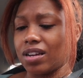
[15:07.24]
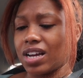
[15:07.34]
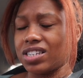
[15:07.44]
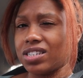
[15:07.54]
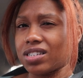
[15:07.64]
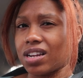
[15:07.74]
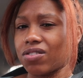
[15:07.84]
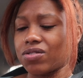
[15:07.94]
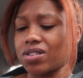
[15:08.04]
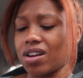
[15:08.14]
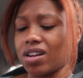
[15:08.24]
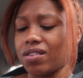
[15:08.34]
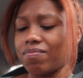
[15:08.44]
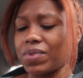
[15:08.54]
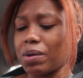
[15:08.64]
I should just get a croissant.
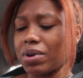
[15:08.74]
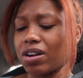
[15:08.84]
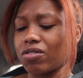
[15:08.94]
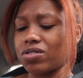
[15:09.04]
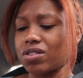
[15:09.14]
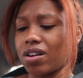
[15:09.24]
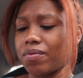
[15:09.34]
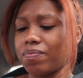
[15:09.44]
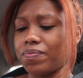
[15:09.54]
I'm gonna get a croissant.